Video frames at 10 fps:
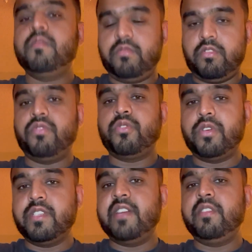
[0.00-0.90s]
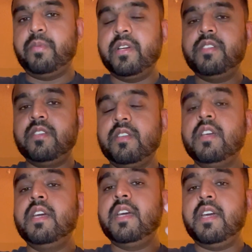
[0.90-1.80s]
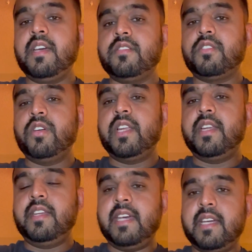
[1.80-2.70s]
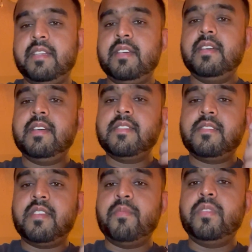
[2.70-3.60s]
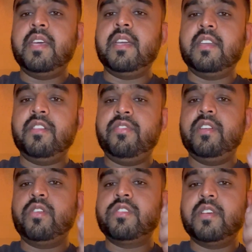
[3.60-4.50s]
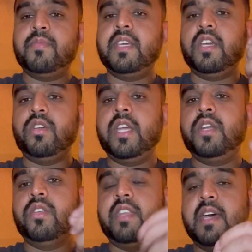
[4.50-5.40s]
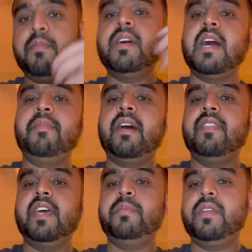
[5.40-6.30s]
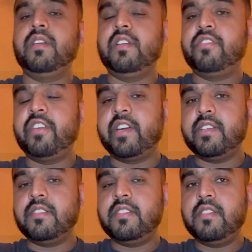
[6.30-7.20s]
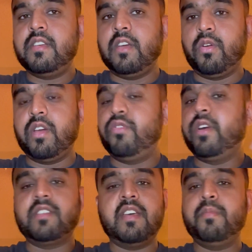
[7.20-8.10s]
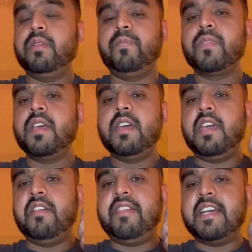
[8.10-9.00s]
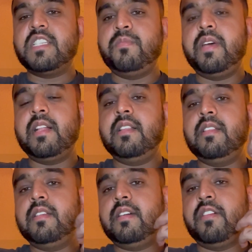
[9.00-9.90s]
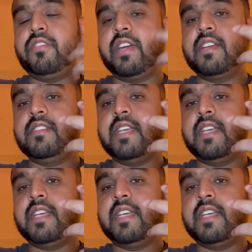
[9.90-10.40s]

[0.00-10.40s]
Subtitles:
of course, every person is going to detect something different or something unique to them about that particular fragrance. Okay, for example, if I smell a fragrance